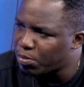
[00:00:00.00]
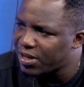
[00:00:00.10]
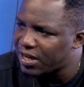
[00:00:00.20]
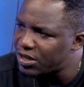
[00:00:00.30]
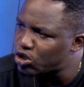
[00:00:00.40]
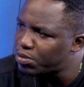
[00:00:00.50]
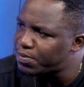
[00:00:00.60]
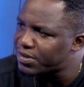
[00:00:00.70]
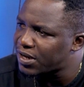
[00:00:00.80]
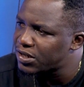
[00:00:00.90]
call. Bolade, to be
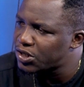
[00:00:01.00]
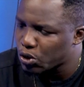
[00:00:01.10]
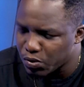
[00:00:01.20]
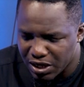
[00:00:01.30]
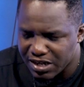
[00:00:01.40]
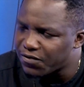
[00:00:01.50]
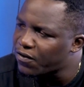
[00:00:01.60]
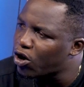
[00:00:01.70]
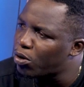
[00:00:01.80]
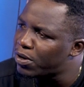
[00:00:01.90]
precise, she's always asking
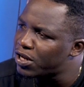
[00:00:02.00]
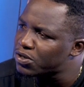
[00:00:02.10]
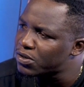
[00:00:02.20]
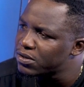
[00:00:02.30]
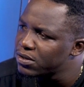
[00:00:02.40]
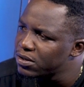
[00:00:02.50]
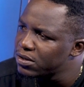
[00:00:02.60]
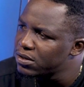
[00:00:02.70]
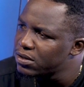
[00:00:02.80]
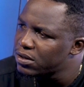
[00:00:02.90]
for accommodation.
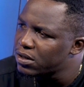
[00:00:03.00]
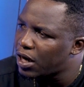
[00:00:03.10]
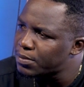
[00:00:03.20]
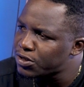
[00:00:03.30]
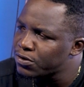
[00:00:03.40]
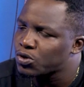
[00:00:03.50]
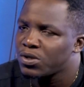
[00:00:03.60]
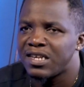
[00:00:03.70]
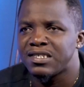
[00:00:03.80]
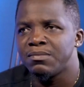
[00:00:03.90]
I'm serious when I